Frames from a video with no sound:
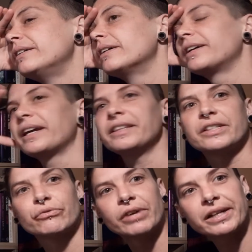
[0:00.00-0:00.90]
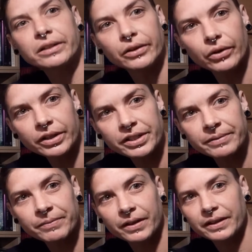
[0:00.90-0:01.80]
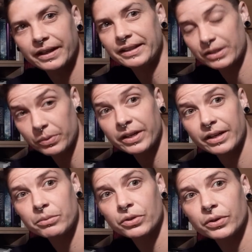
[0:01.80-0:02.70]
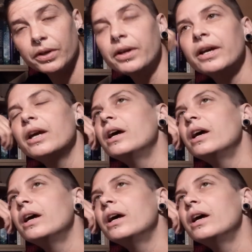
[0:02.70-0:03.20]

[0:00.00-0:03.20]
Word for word: okay, there's red alert. Okay, that's what came through.